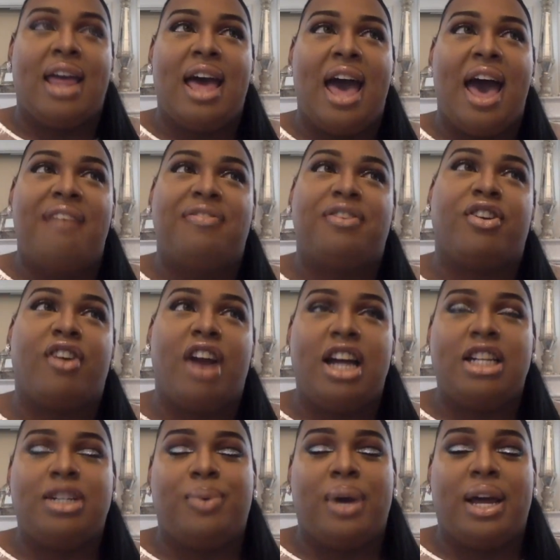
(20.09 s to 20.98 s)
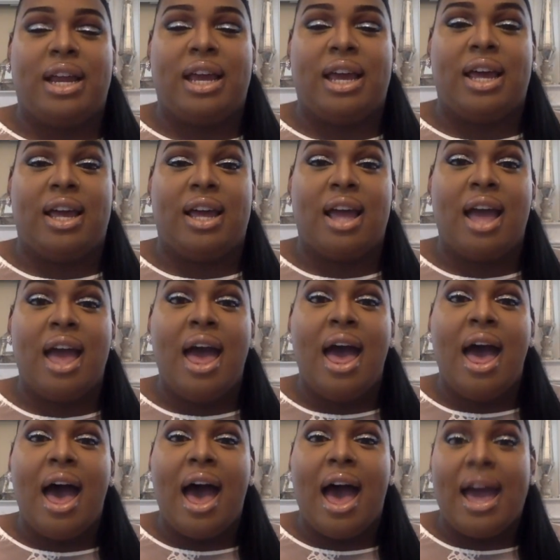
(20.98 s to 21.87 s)
after graduating,
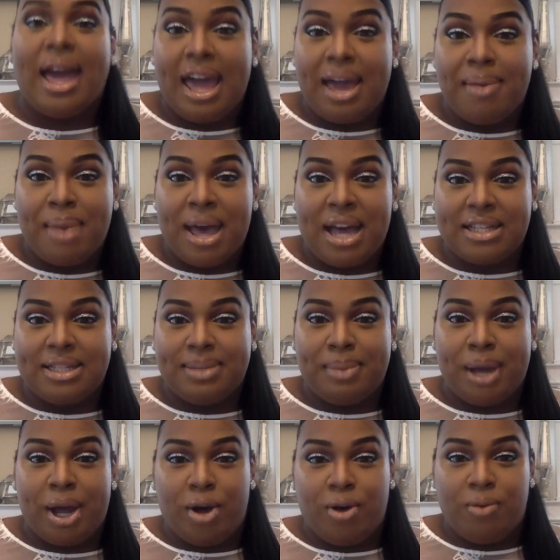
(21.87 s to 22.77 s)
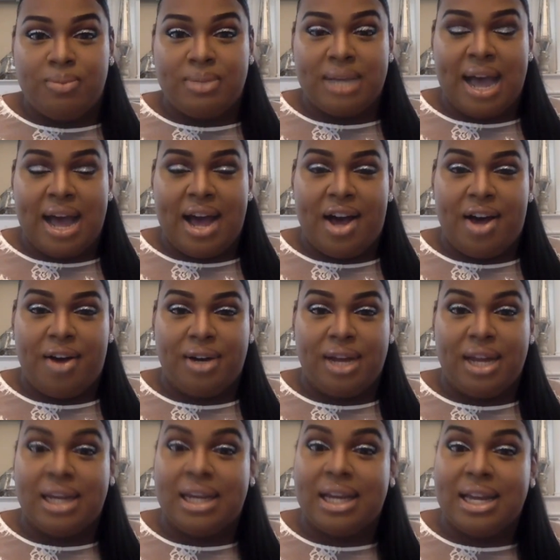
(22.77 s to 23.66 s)
I came back to my
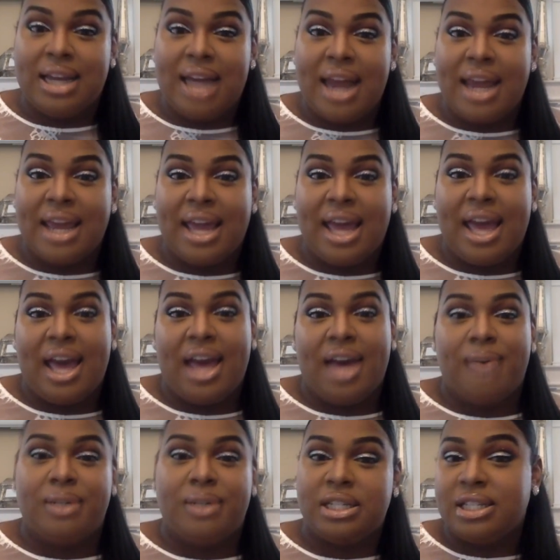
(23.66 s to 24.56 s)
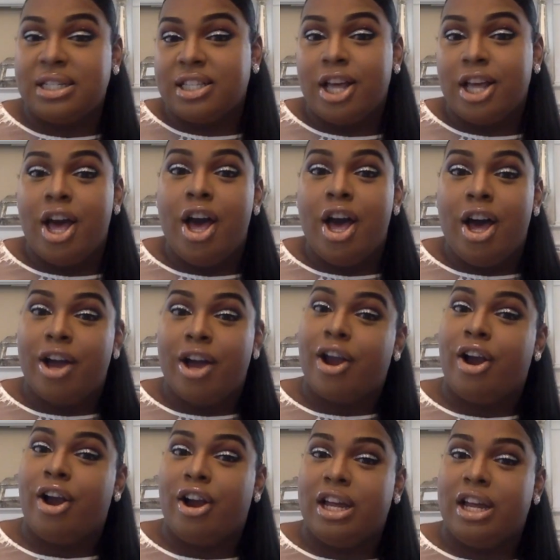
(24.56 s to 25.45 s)
hometown in Connecticut, which is
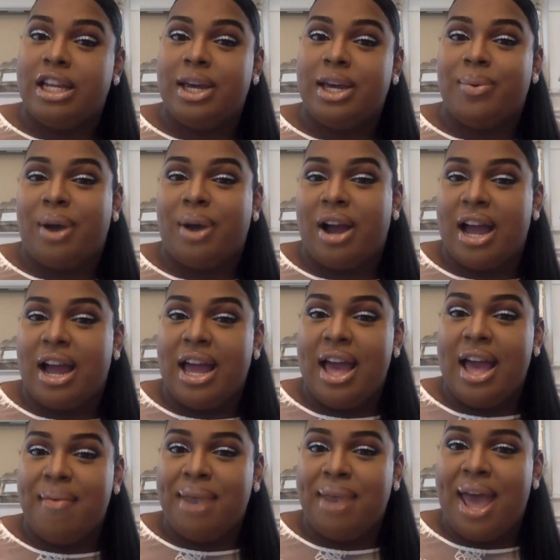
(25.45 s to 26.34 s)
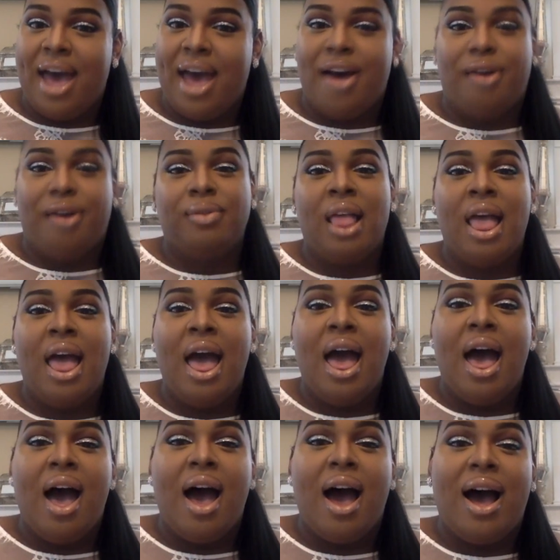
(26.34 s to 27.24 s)
currently where I am now.
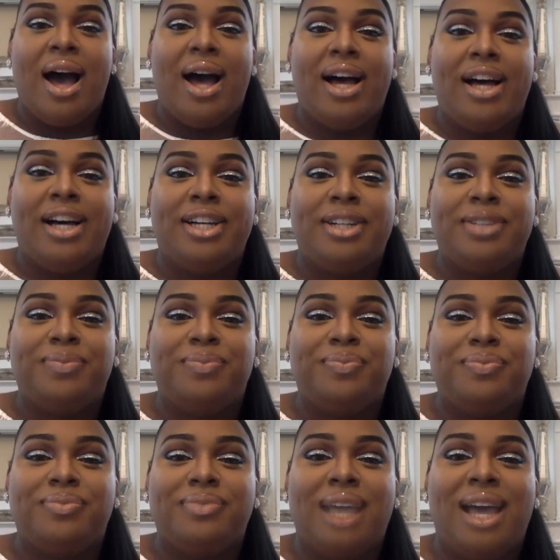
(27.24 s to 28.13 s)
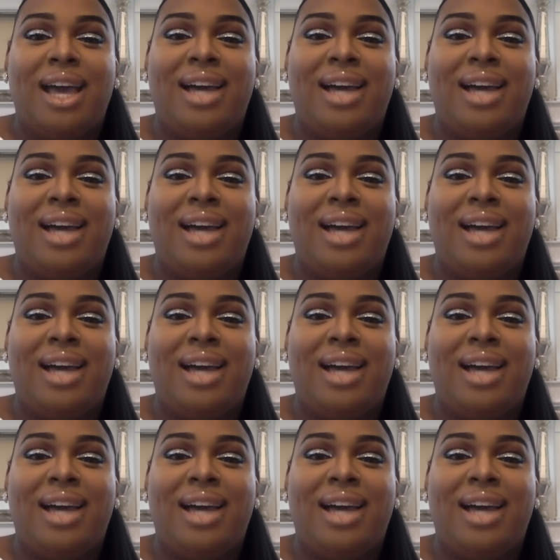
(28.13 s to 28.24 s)
Um,